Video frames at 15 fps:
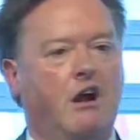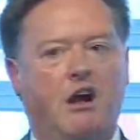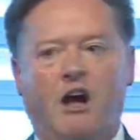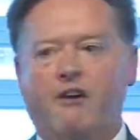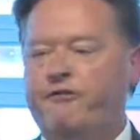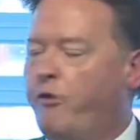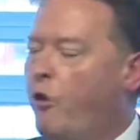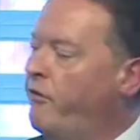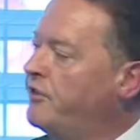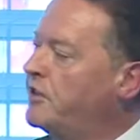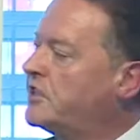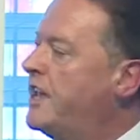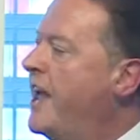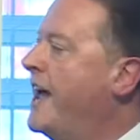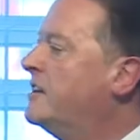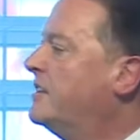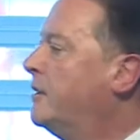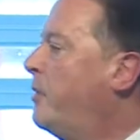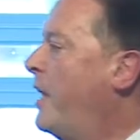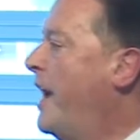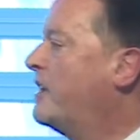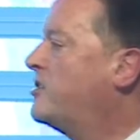I've often said in the
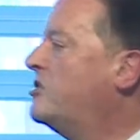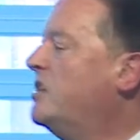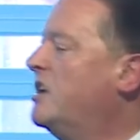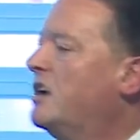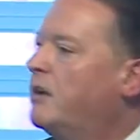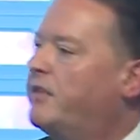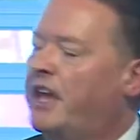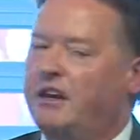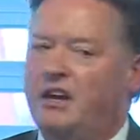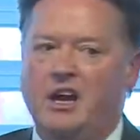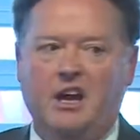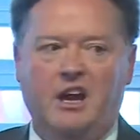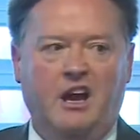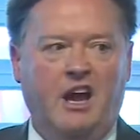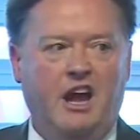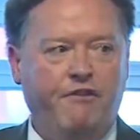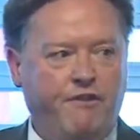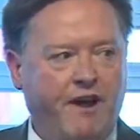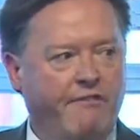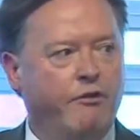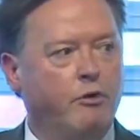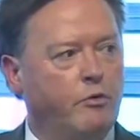past year that if
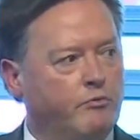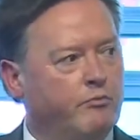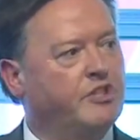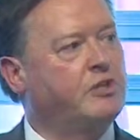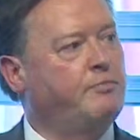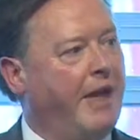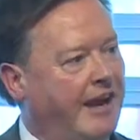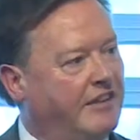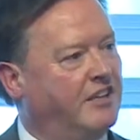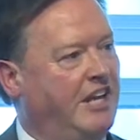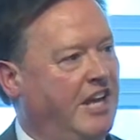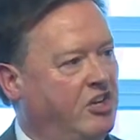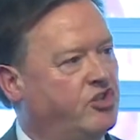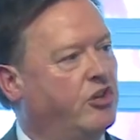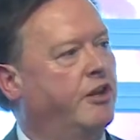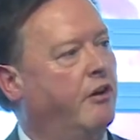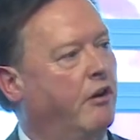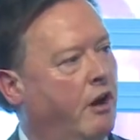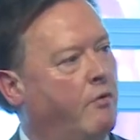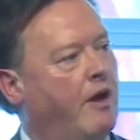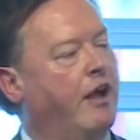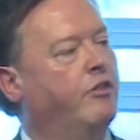everyone respected each other
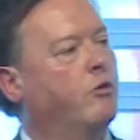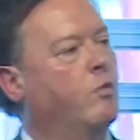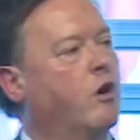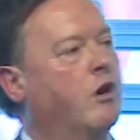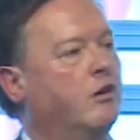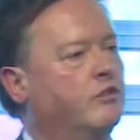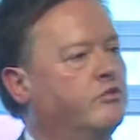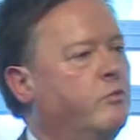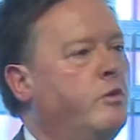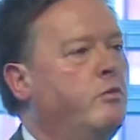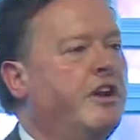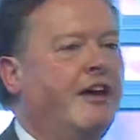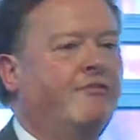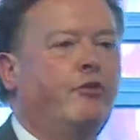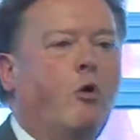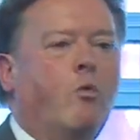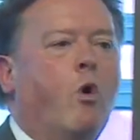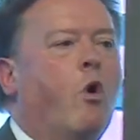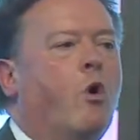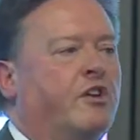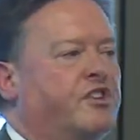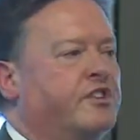around the world, we would have no
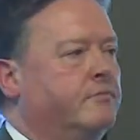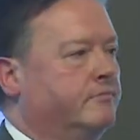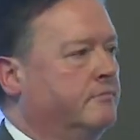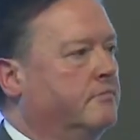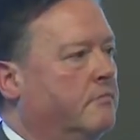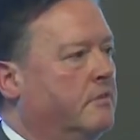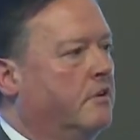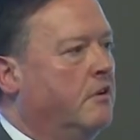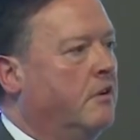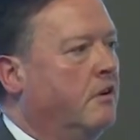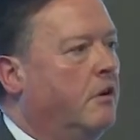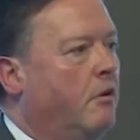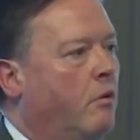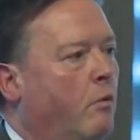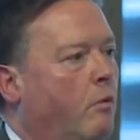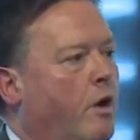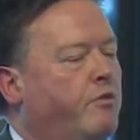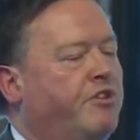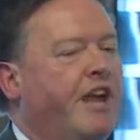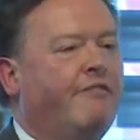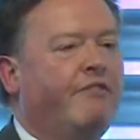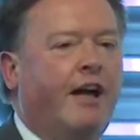wars. We would
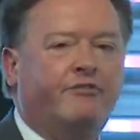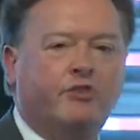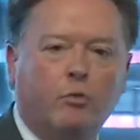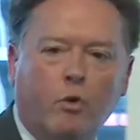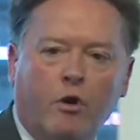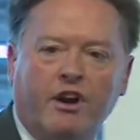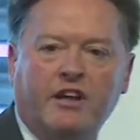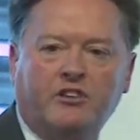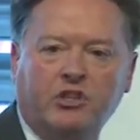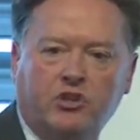never have to worry as a